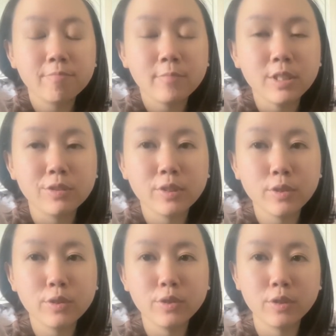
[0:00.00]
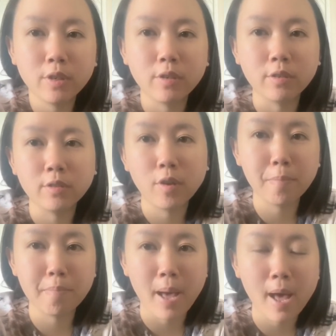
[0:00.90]
It's good to know,
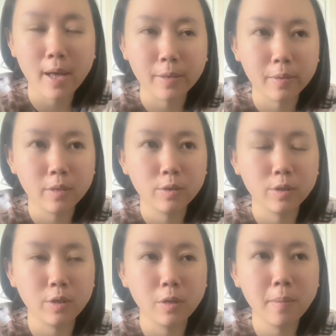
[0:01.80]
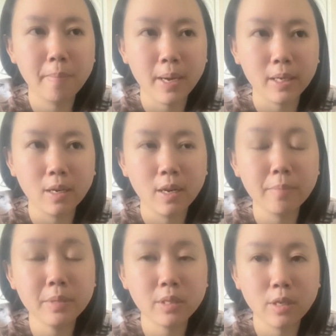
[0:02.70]
not bad, you know, but let
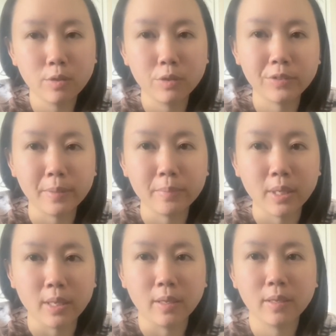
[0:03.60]
me tell you something.